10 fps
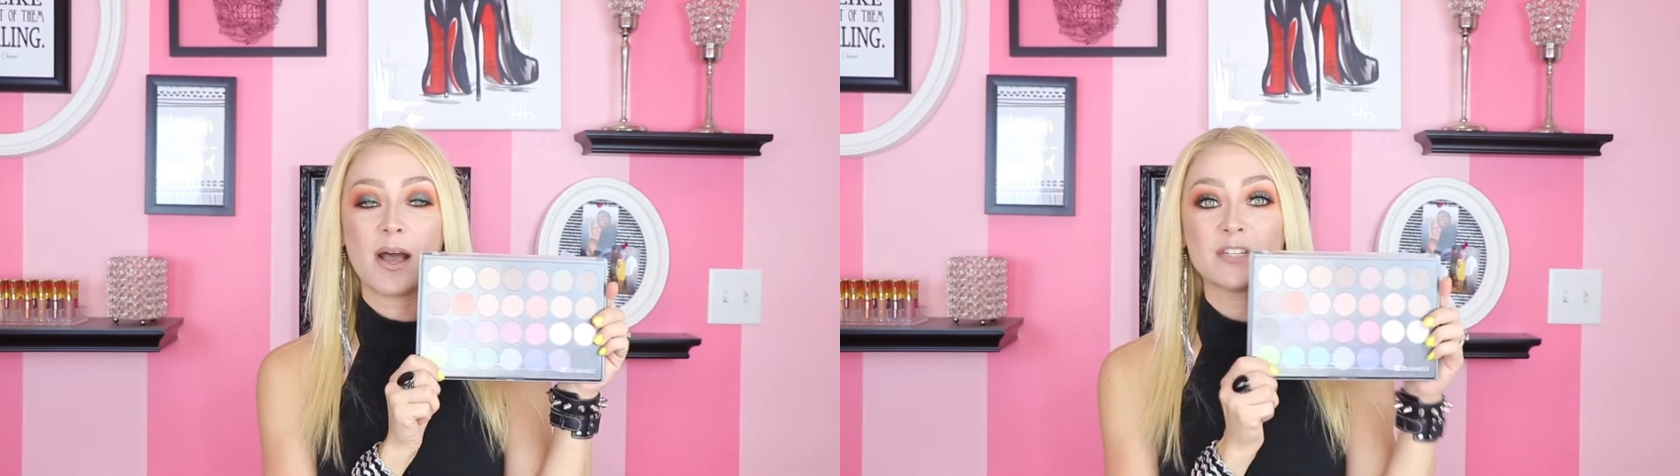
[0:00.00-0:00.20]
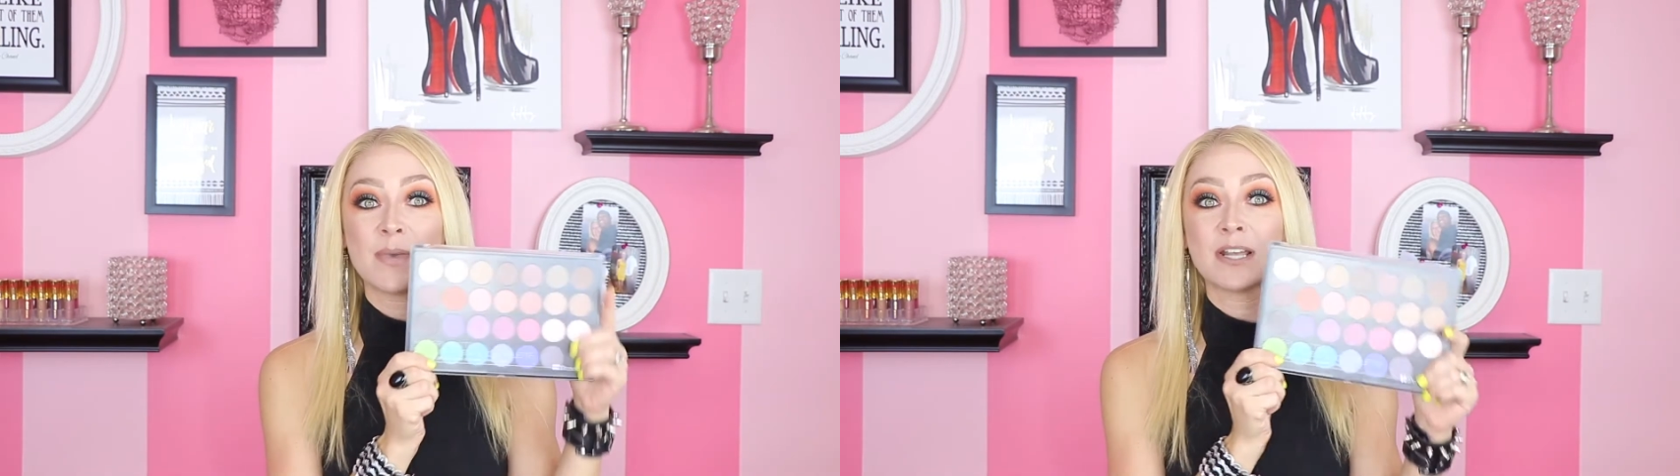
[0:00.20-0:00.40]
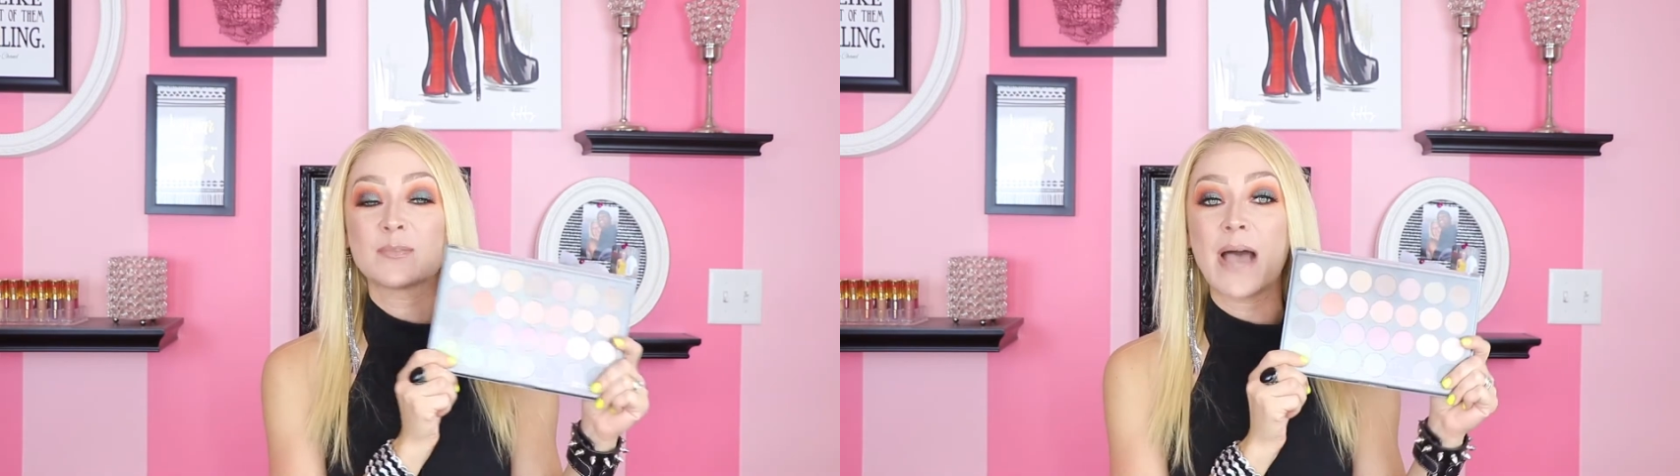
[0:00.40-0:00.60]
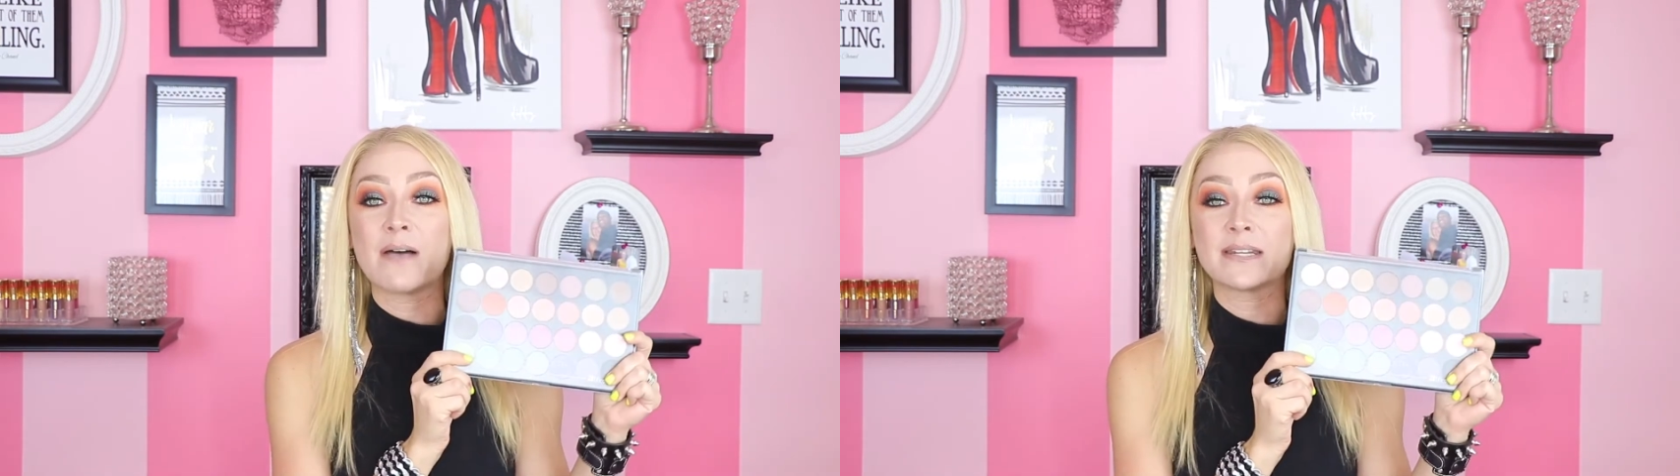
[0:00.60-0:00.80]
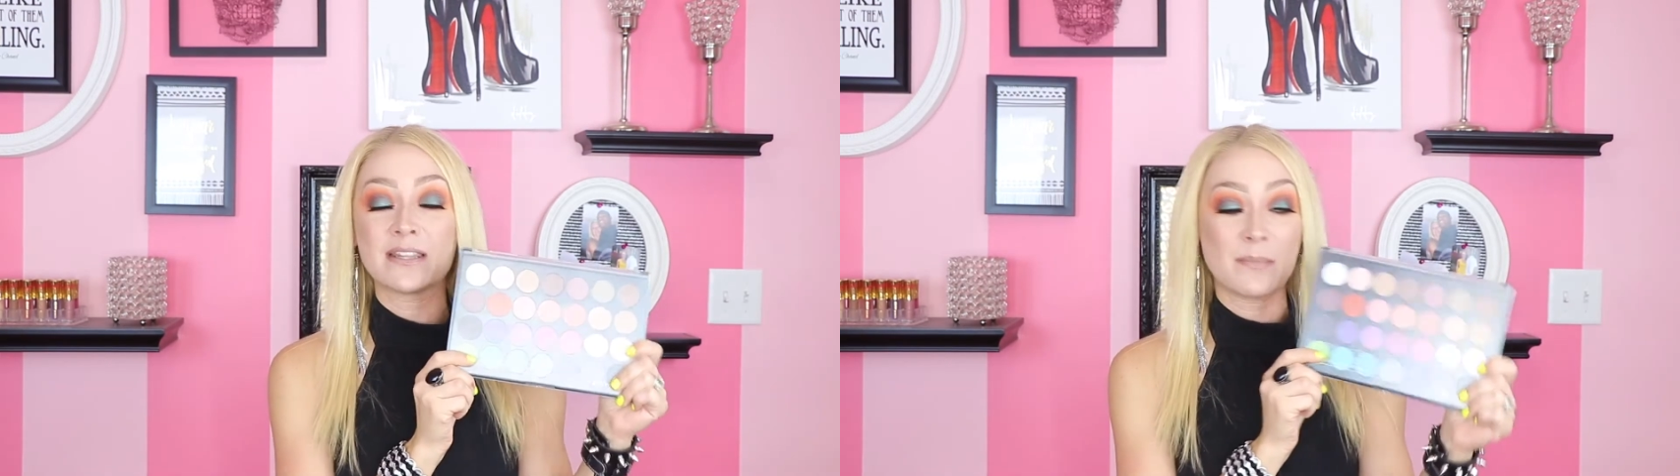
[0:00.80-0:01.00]
Cosmetics
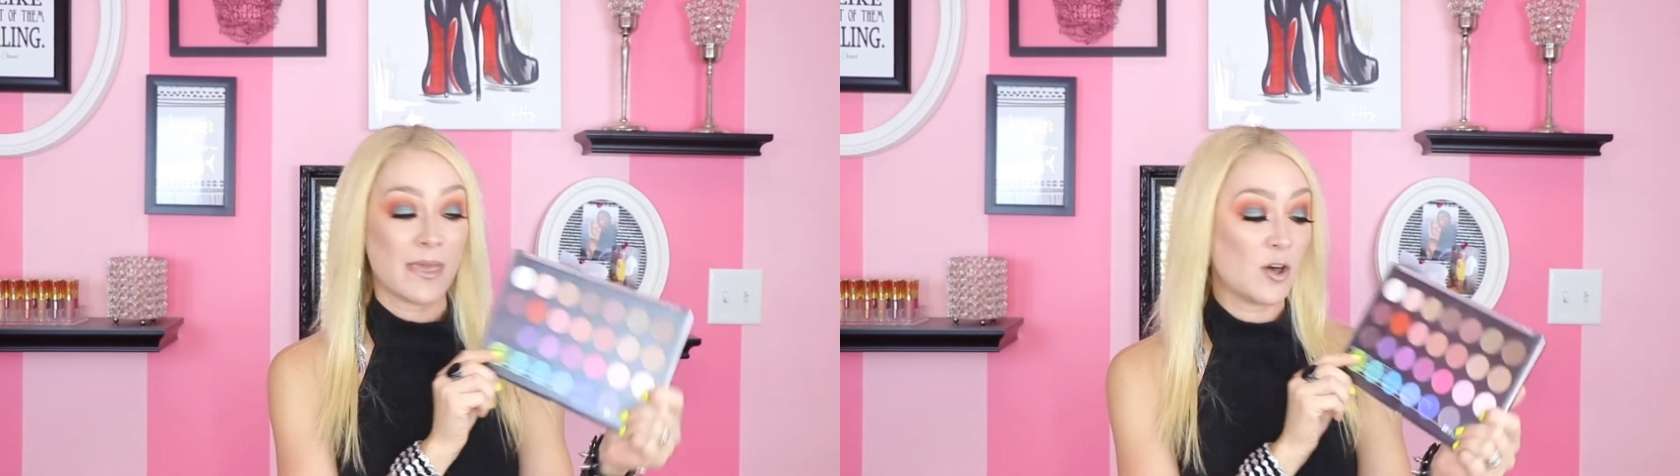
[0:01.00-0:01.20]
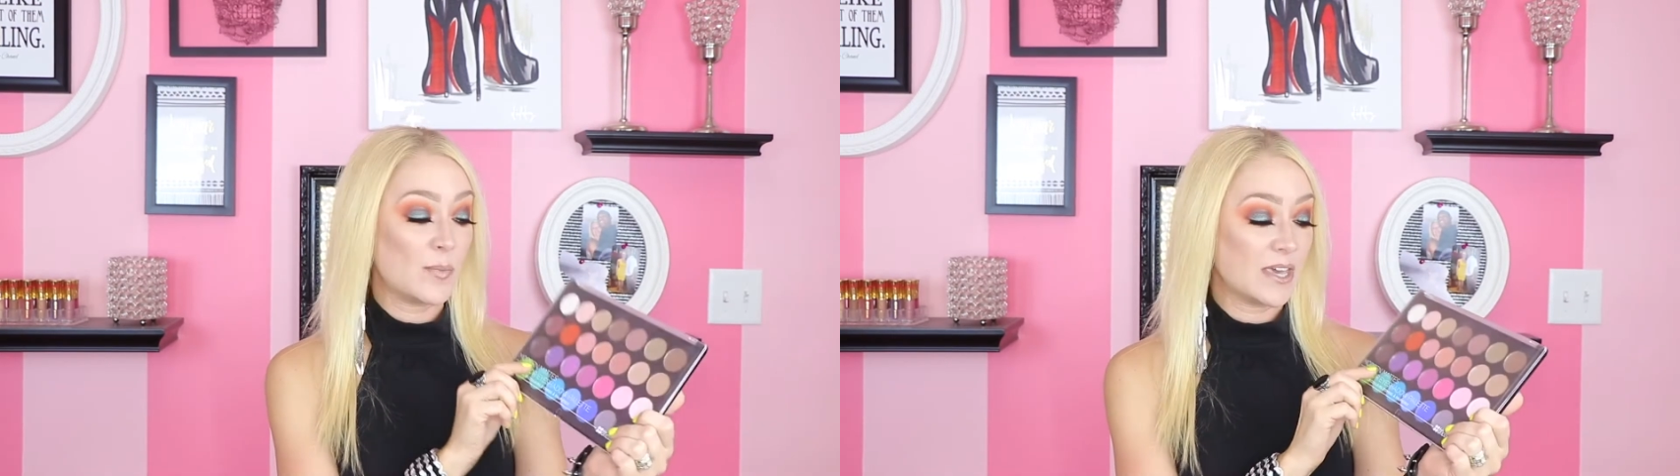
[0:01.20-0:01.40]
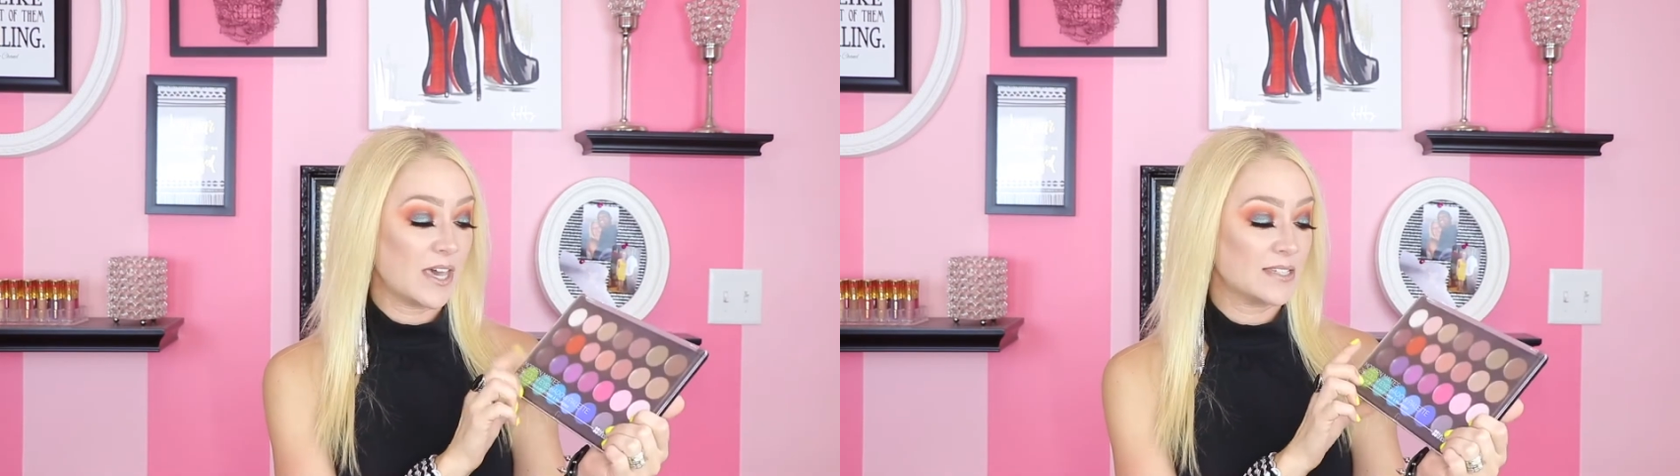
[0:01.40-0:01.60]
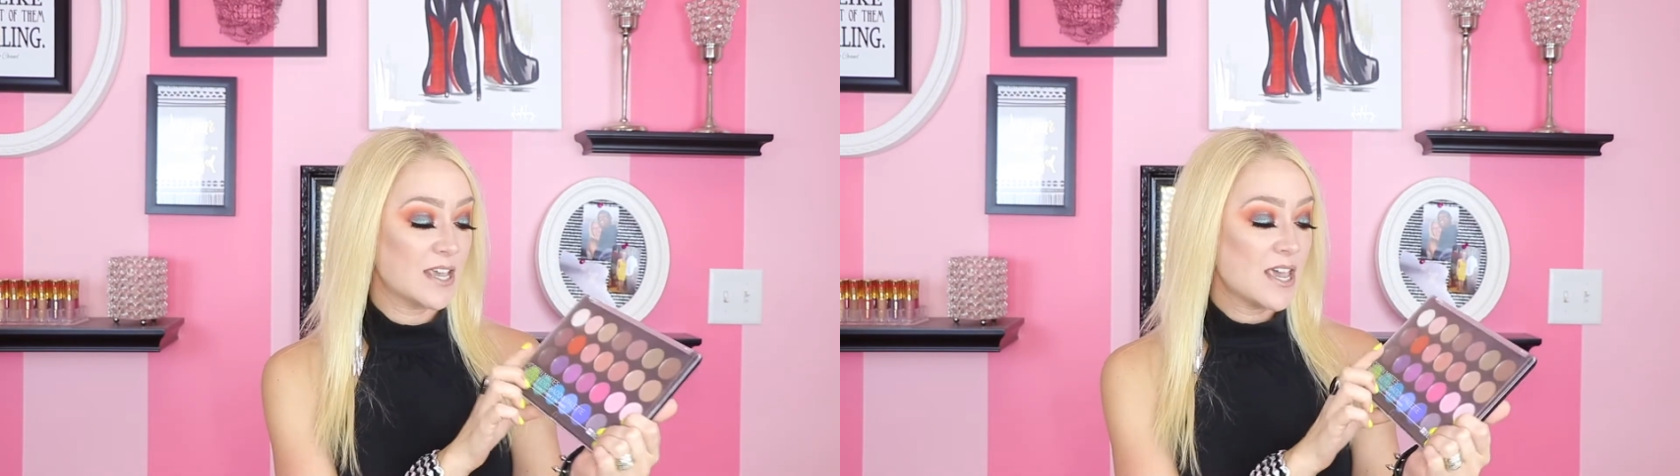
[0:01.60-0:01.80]
palette in the mail because